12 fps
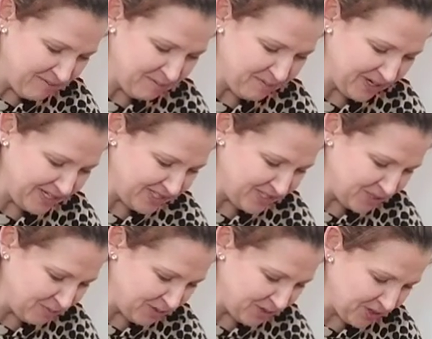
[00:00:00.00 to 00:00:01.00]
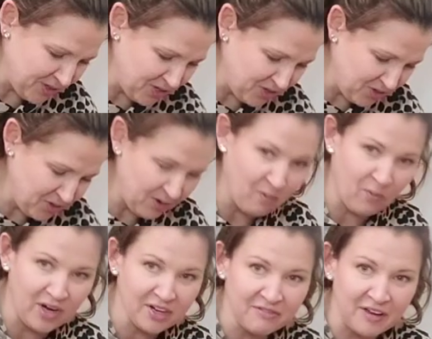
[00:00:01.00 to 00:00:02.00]
But super cute
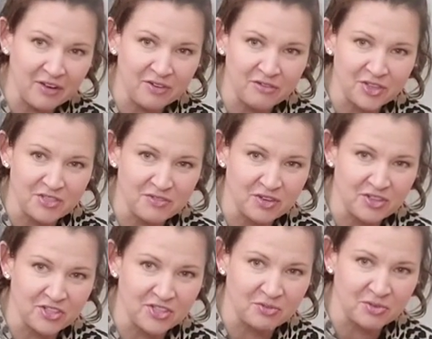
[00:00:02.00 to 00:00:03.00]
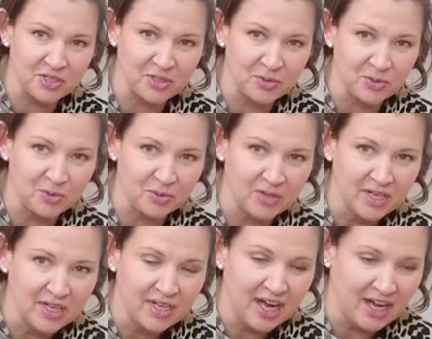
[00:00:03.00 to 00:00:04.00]
water fountain, first of all, it's just a really cool
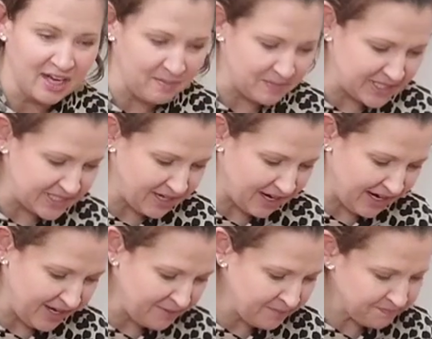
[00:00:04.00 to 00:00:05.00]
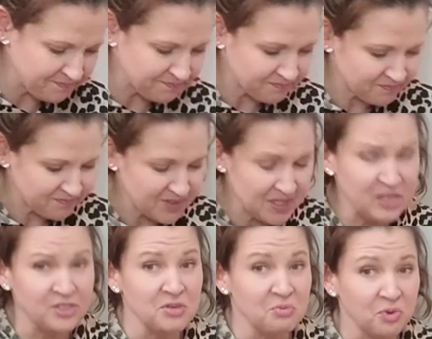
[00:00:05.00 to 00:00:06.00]
design.
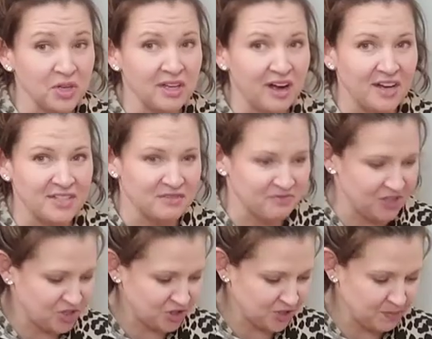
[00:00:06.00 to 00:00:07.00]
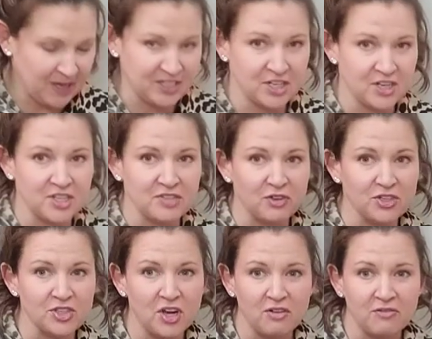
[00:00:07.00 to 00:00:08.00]
There's some really awesome features packed into this. First
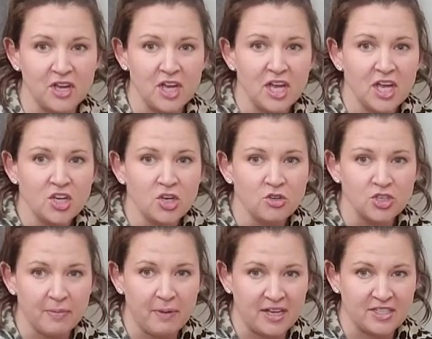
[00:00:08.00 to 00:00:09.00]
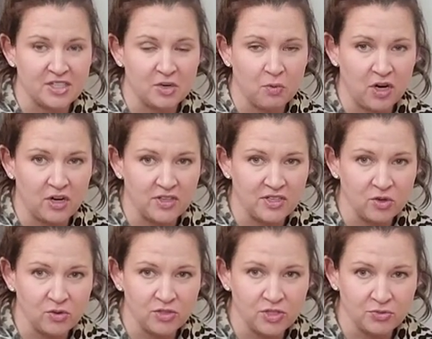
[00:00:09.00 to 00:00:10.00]
off, huge capacity water. This
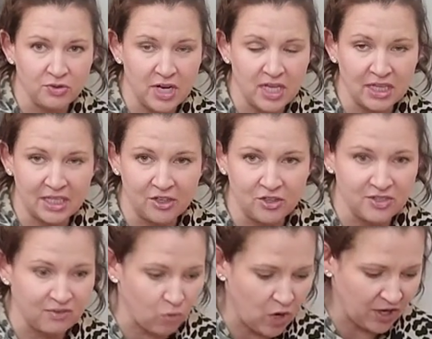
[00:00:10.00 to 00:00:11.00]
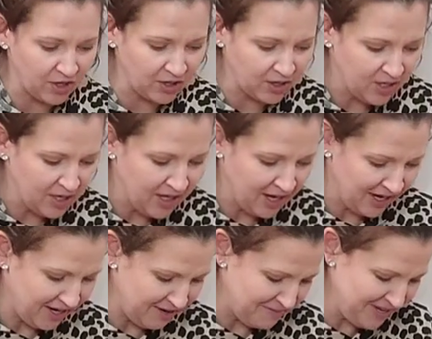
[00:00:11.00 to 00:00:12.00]
holds 3 liters of water.
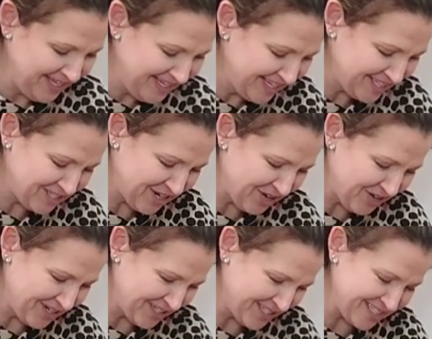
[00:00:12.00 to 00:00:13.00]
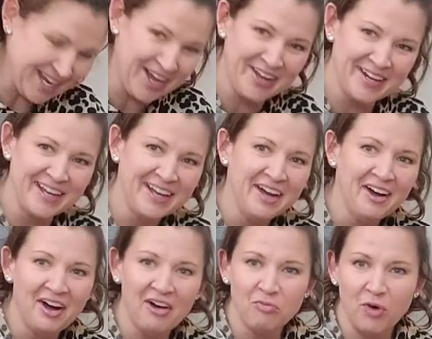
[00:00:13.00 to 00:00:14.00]
So there's a ton
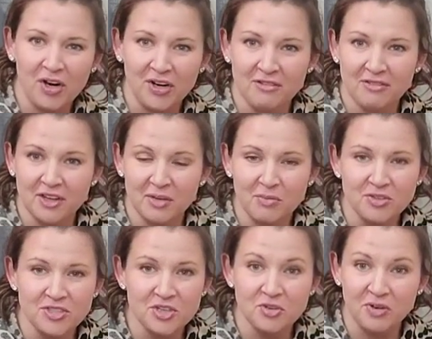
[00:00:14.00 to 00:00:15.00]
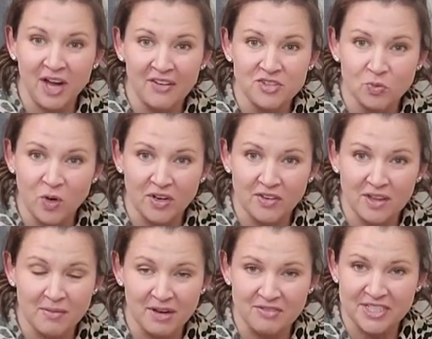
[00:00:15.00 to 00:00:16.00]
of water available, so you don't have to water
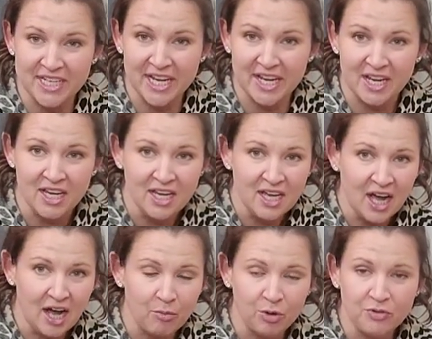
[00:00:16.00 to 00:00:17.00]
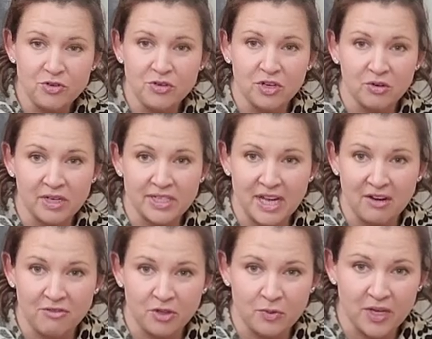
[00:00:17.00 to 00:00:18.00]
them every day. Or if you need to go out of town
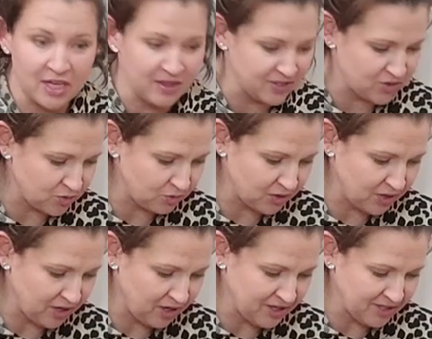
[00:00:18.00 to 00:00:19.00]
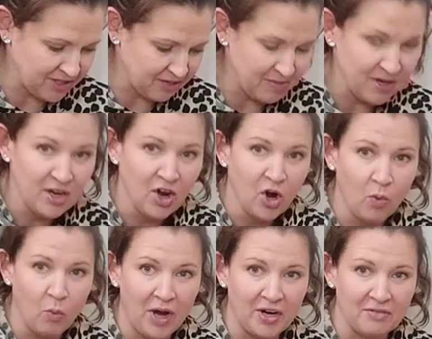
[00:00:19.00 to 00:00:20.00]
for the weekend, this is a really awesome
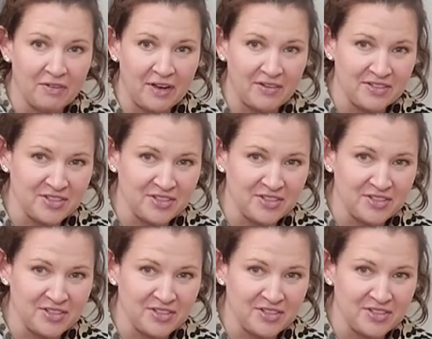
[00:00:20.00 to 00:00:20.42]
water fountain.